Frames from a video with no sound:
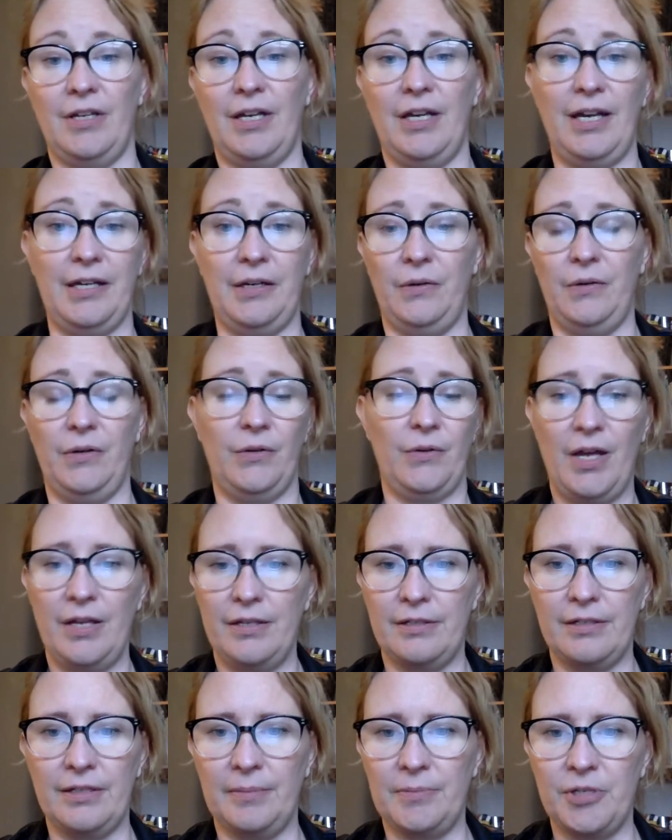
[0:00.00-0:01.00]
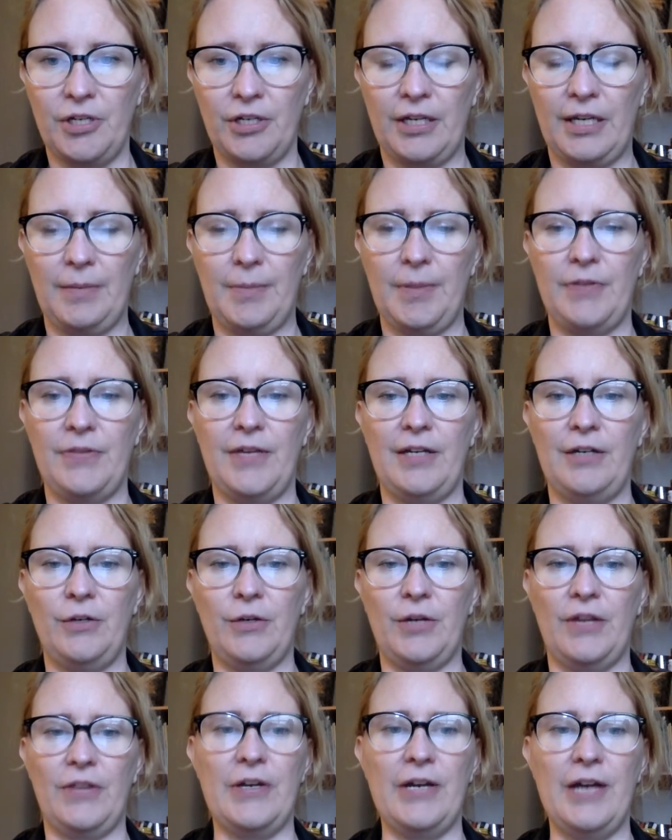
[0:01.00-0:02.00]
I don't know, I'll stop talking about that.
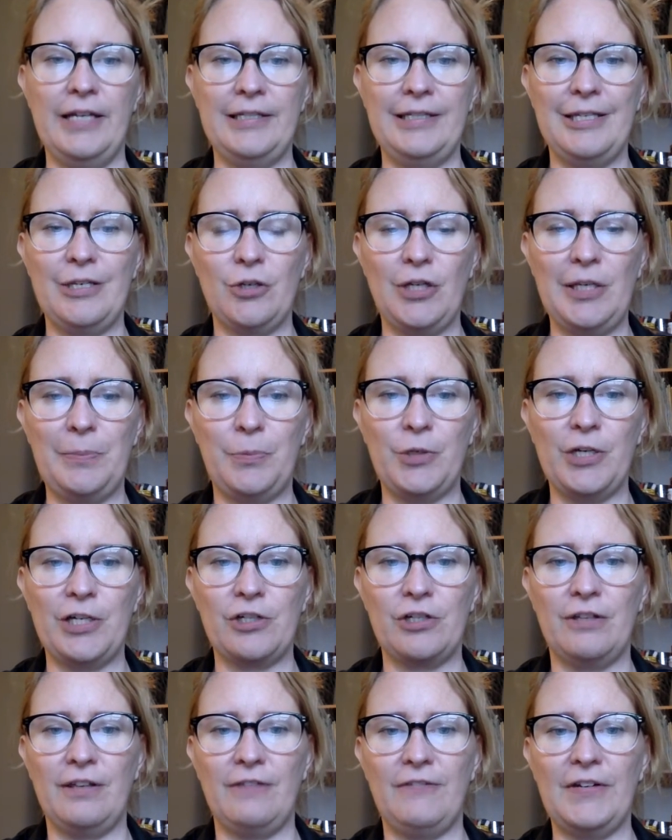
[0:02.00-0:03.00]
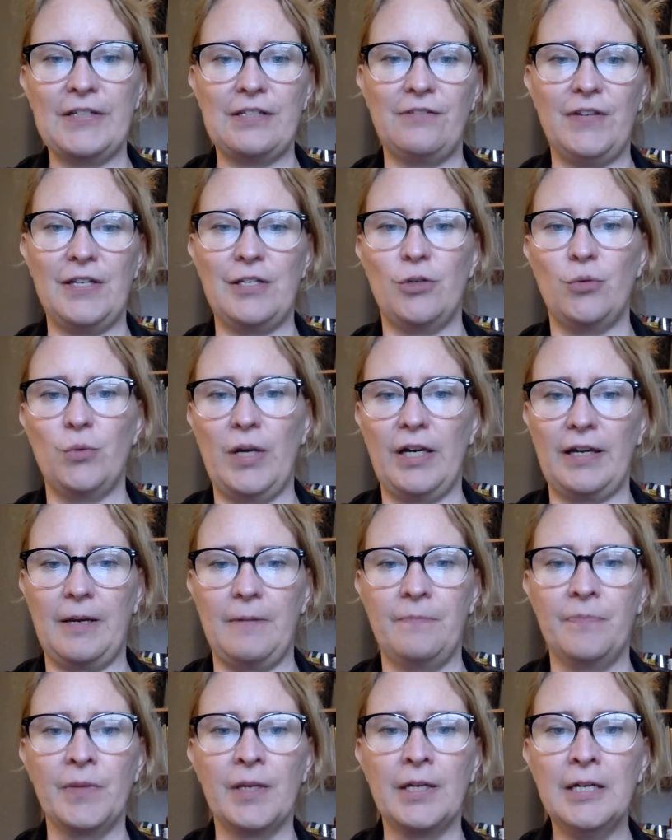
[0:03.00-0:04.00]
Okay, the Nazis' early production of the effective V-2
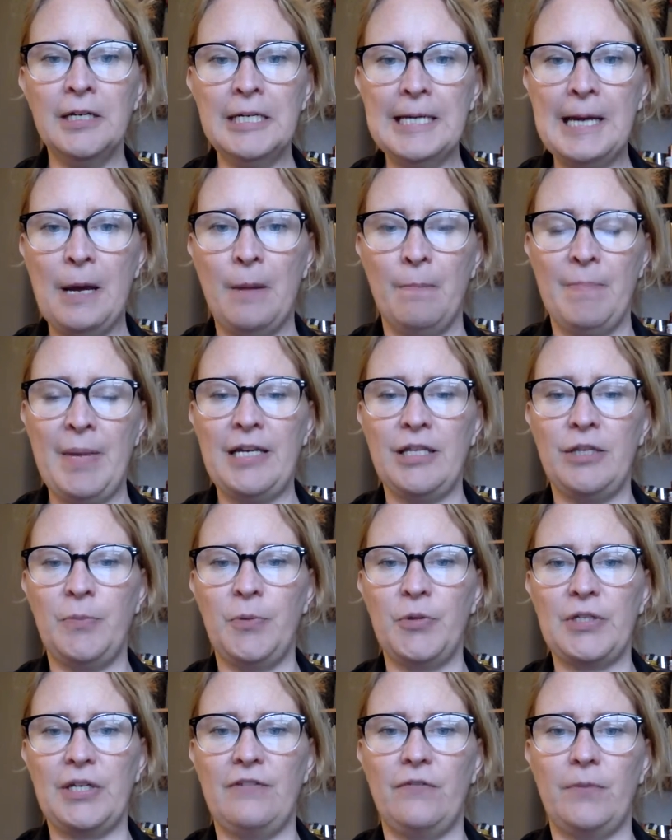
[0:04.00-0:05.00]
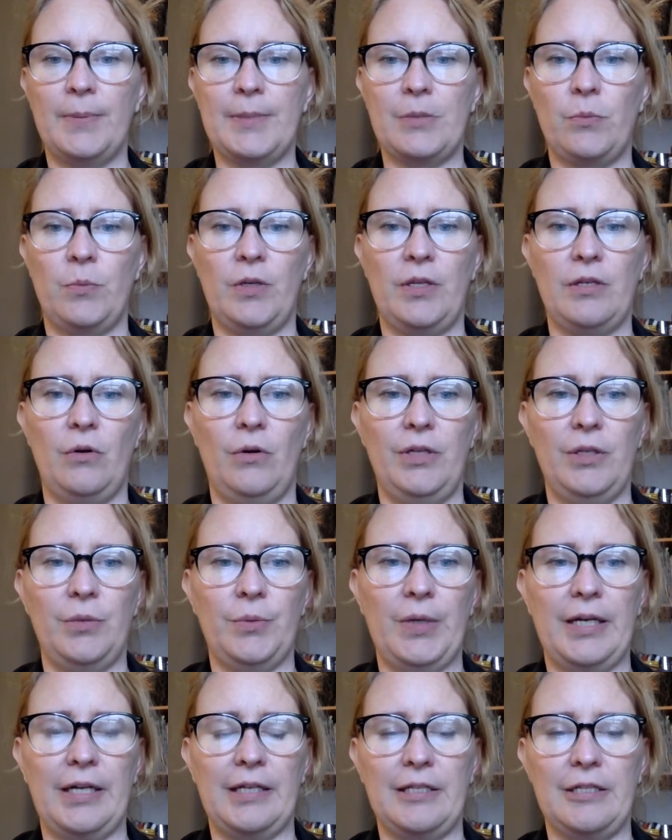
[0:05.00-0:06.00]
rocket made it the most infamous and one of the only
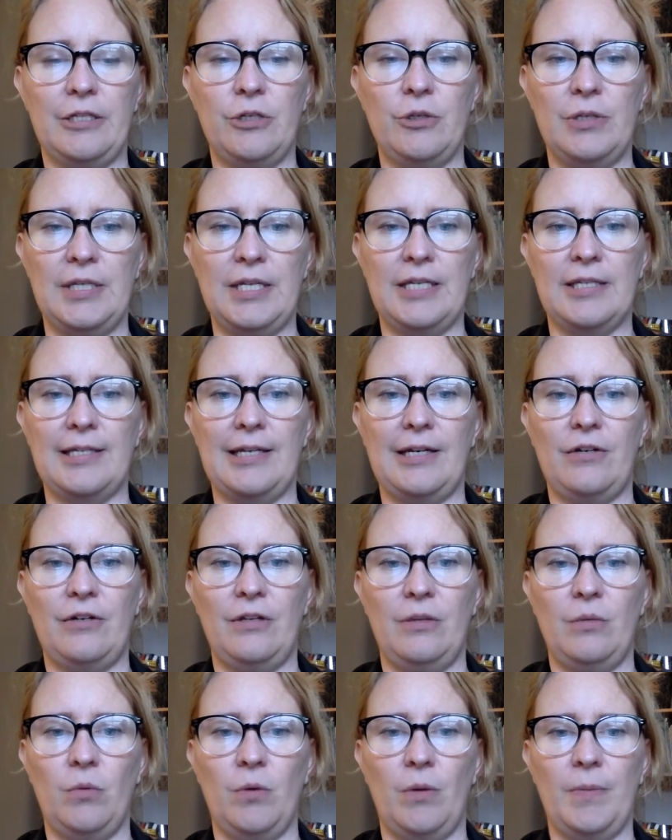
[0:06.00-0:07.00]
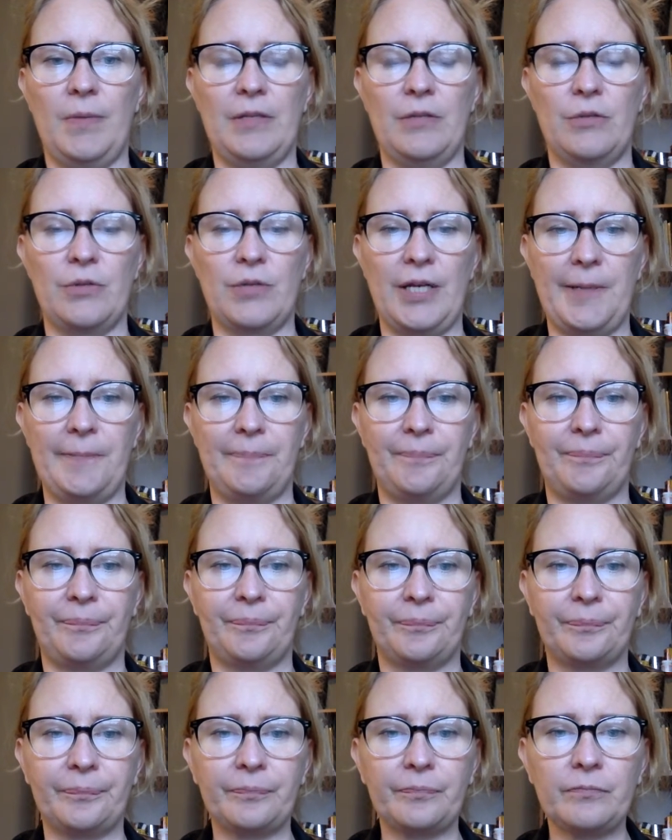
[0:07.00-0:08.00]
rockets used the entirety of the war by either side.
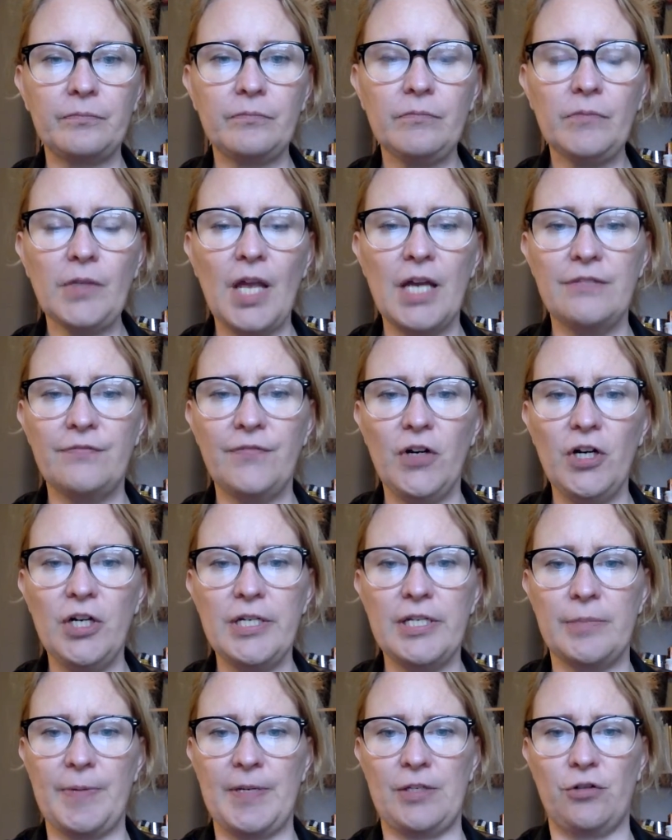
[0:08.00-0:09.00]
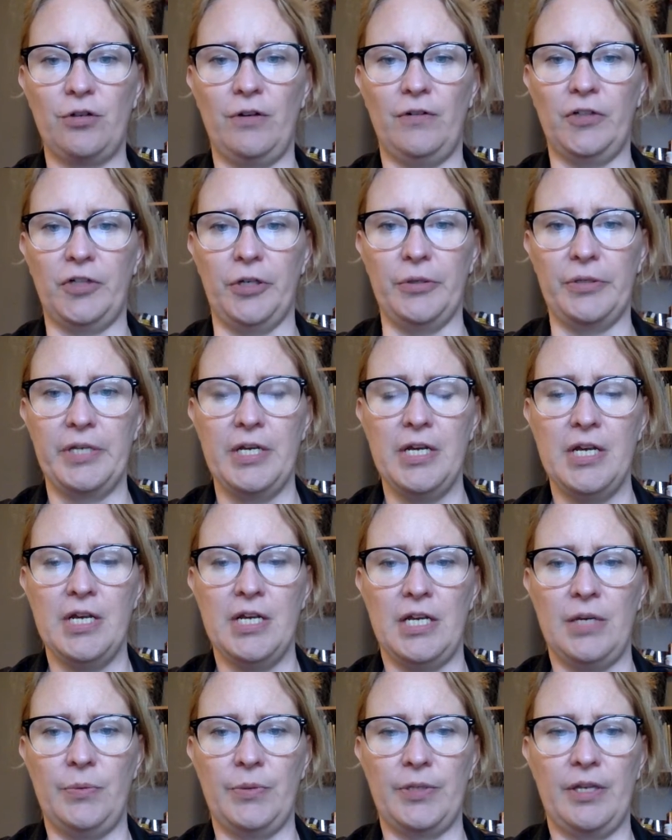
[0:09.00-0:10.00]
As far as space travel goes,
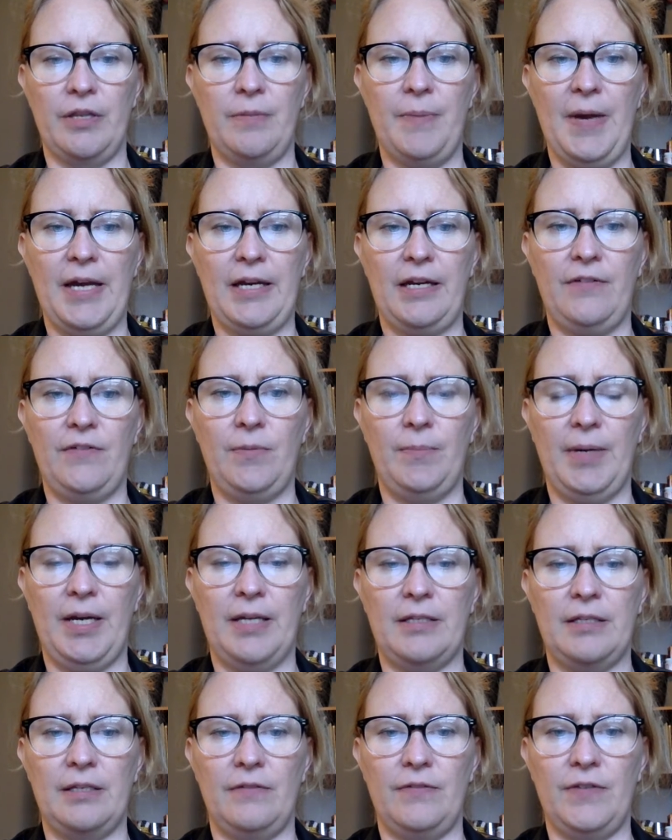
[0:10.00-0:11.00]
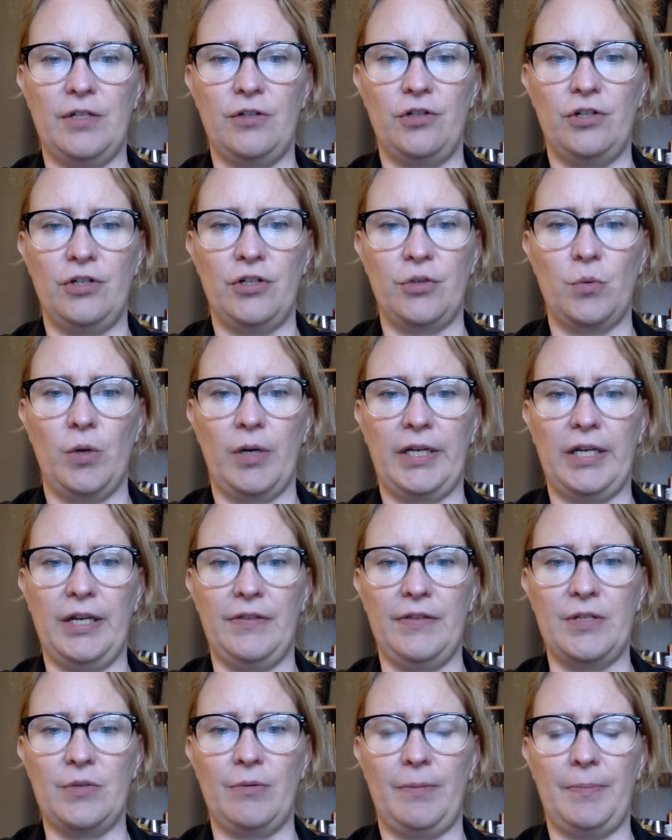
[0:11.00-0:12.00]
it was on the back of the minds of the engineers working
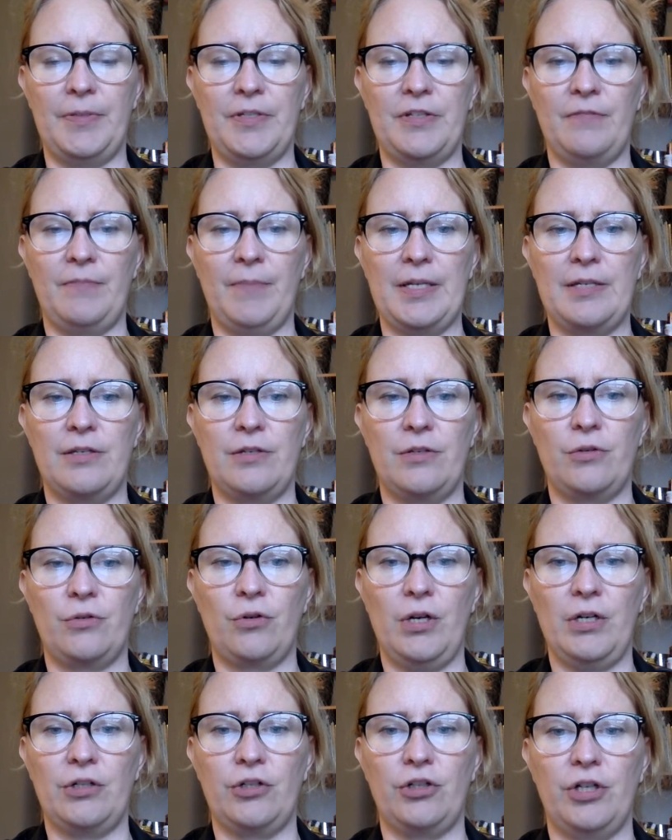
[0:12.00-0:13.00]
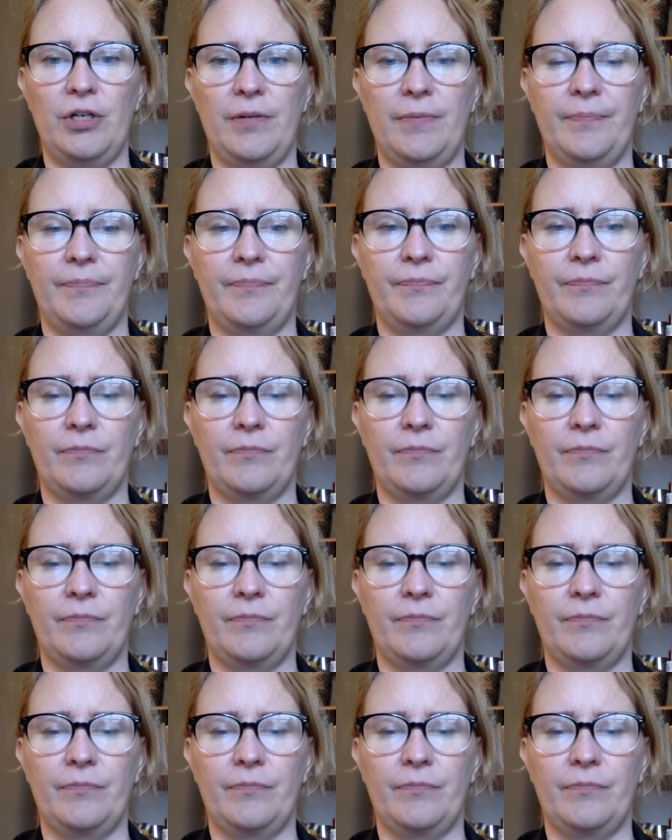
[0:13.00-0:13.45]
on these weapons of mass destruction.